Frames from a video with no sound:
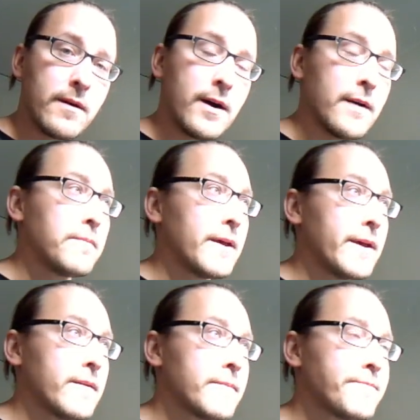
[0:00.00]
I
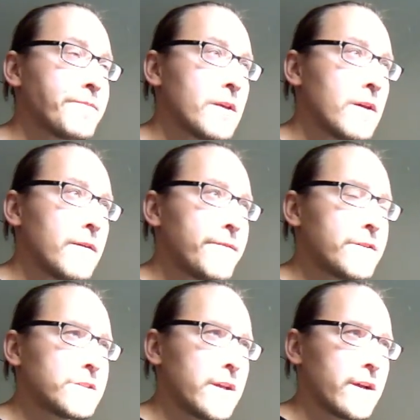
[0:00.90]
play.
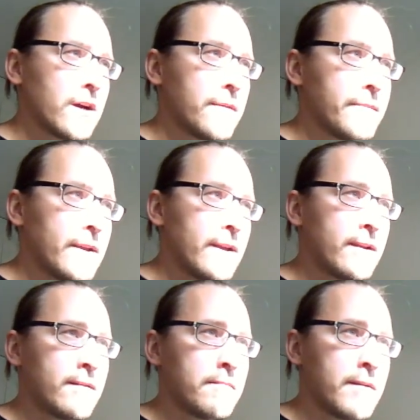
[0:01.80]
First I come in,
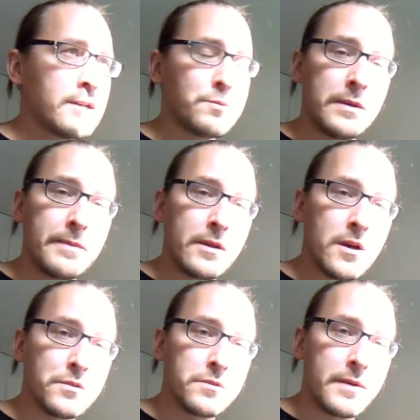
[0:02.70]
minesweeping,
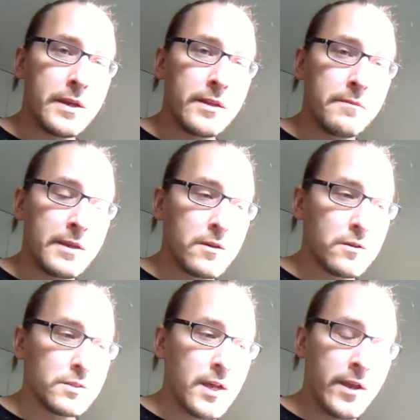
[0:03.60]
countermining,
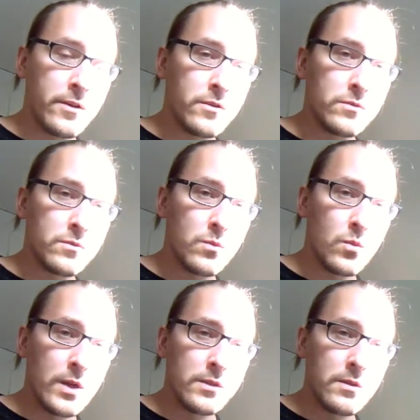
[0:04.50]
because I don't
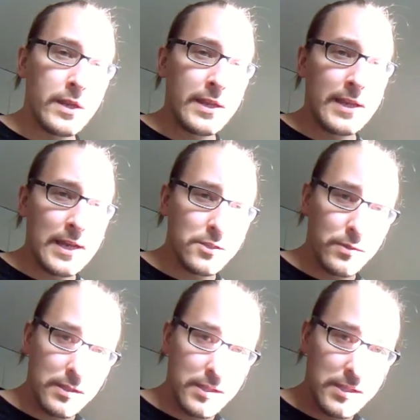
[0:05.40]
want any
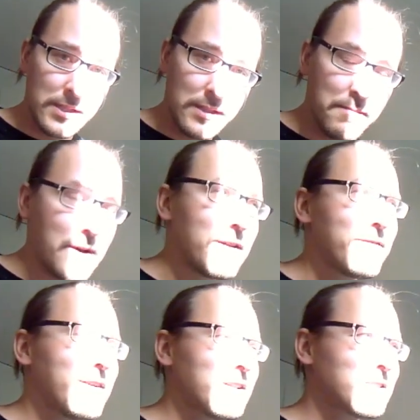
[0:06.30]
casualties in the
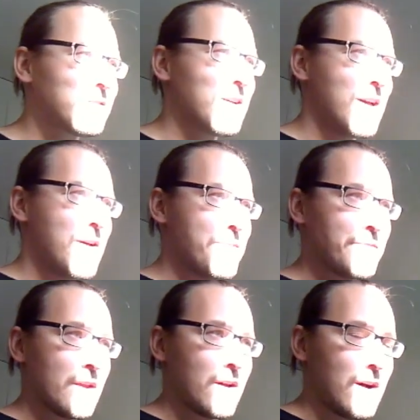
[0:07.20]
minefields.
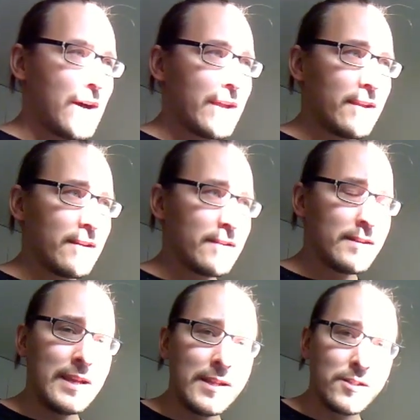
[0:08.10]
I
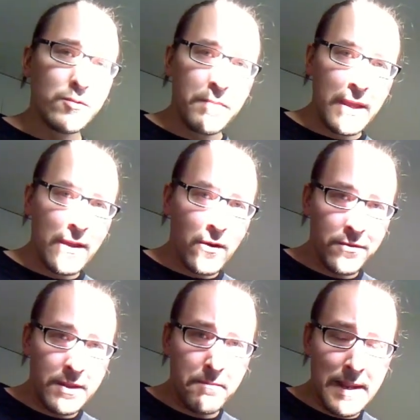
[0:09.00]
need to be
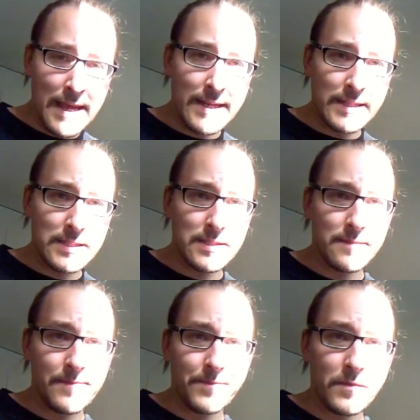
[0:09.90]
on the planets
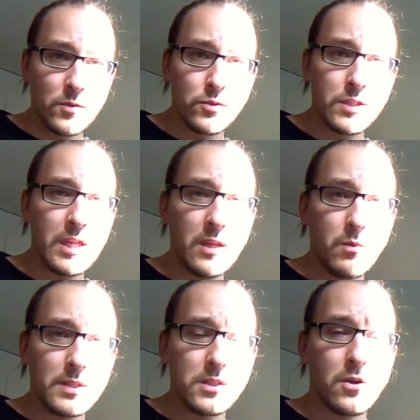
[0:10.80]
to see
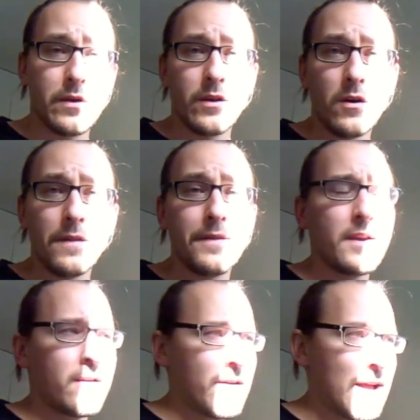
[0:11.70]
what's going on
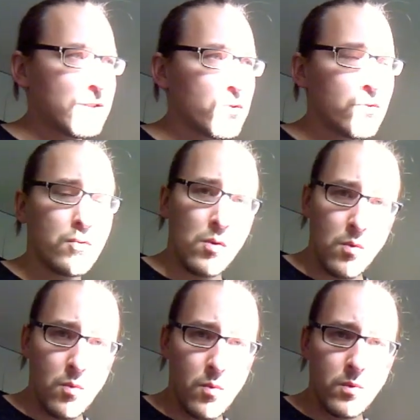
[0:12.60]
there and to
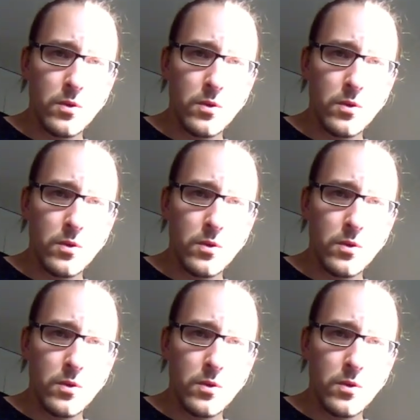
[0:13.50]
tow